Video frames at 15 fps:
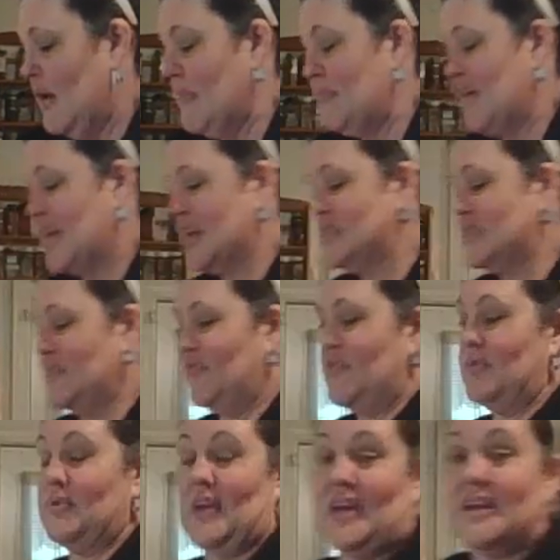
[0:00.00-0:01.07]
Because if
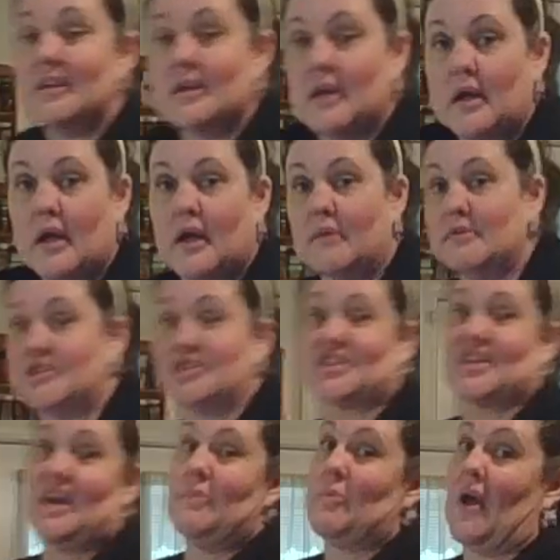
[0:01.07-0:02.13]
you didn't, it would
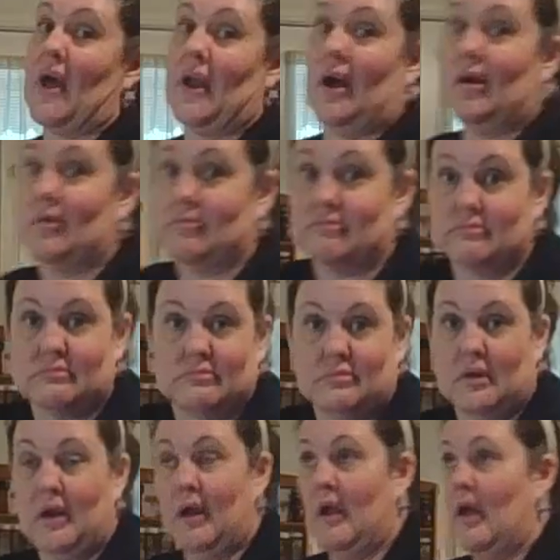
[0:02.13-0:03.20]
just keep right on.
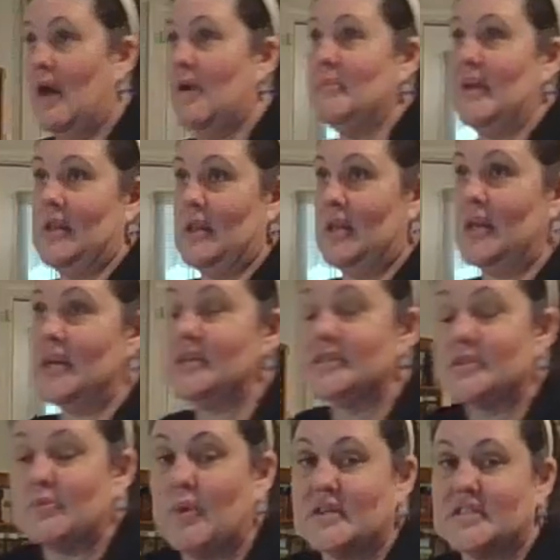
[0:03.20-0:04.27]
I mean,
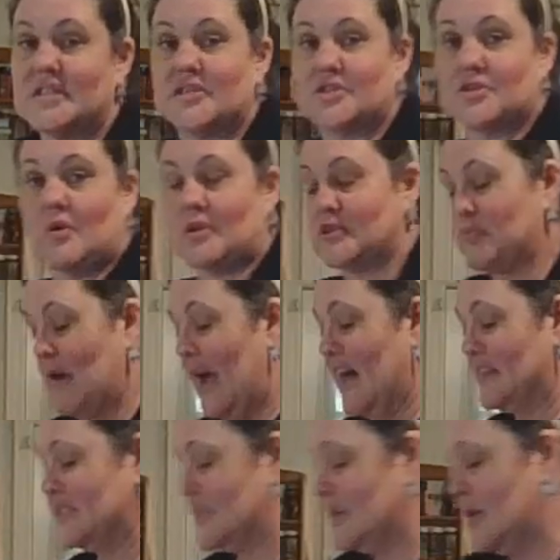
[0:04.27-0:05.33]
yeast, once it starts
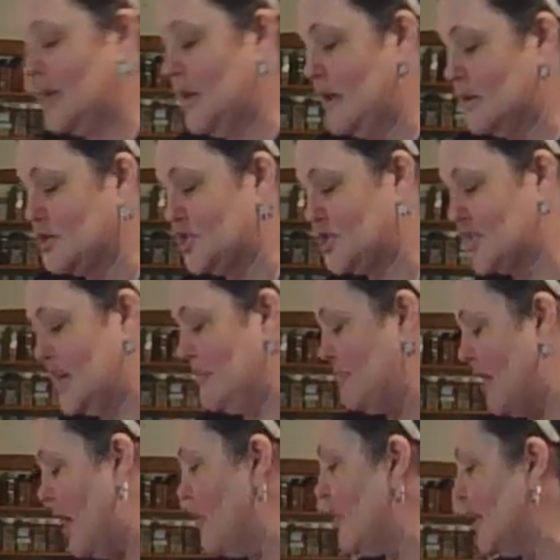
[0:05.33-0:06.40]
rising, it'll just keep
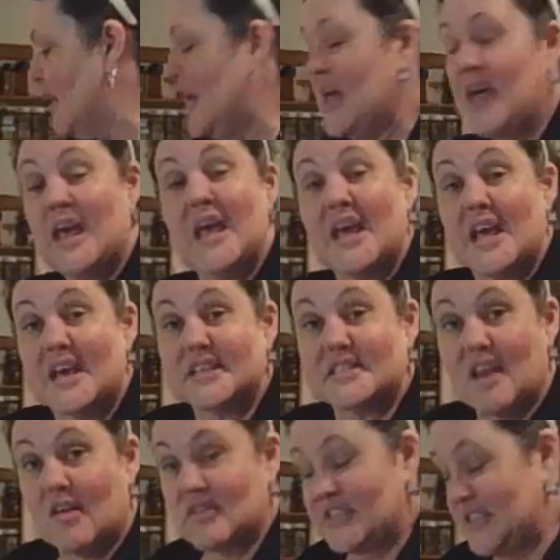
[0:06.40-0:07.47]
going. As
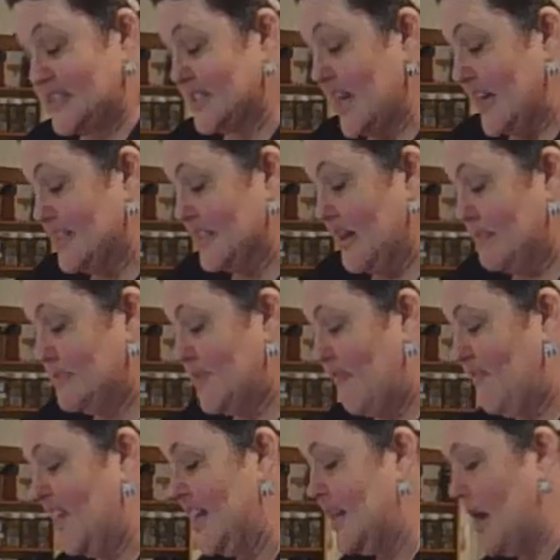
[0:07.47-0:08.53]
long as it's got something to
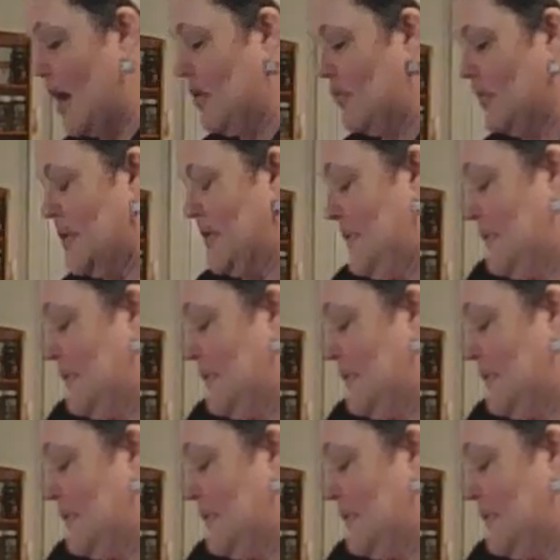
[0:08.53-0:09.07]
feed on.